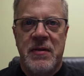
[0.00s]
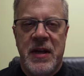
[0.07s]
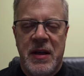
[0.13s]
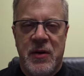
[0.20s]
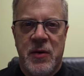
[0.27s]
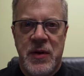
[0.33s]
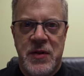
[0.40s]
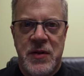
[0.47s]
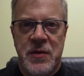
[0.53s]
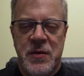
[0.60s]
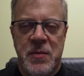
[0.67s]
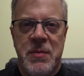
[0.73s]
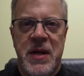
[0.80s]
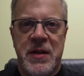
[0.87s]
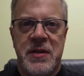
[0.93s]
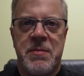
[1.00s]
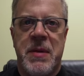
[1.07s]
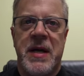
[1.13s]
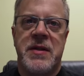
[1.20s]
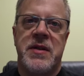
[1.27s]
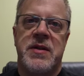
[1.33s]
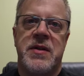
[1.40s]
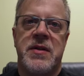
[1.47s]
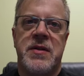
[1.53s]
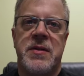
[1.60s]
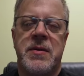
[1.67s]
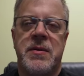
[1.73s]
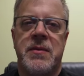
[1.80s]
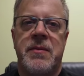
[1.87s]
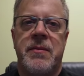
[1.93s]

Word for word: that Christians would be expected to do.